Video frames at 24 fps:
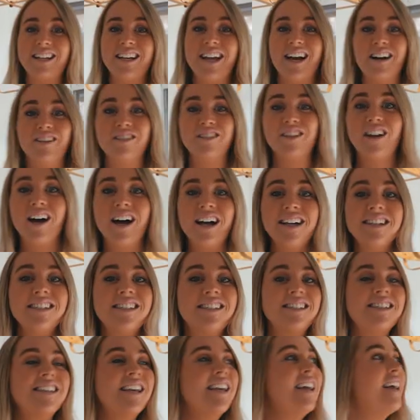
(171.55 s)
are now
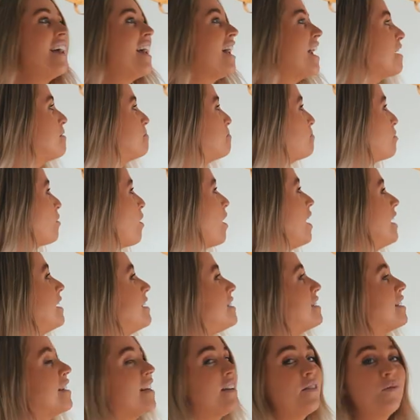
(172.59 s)
nice and
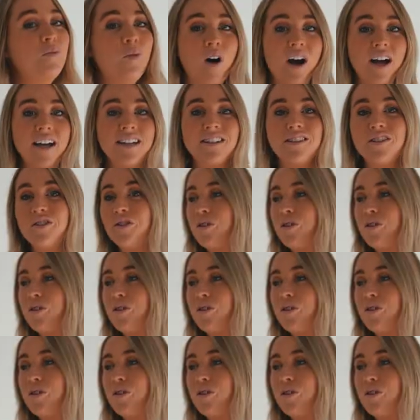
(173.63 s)
bright and white,